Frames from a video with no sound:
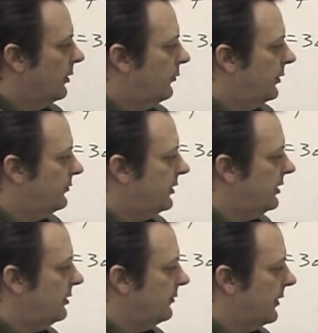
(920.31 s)

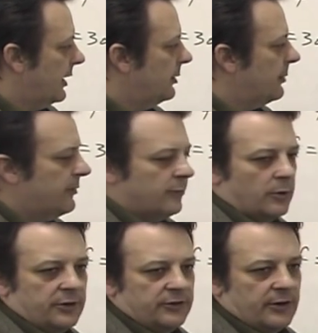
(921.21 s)
15 divided by
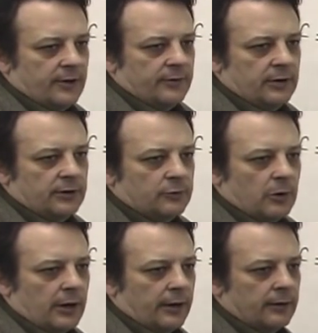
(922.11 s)
47 is
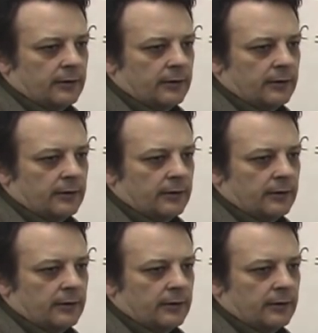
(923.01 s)
what?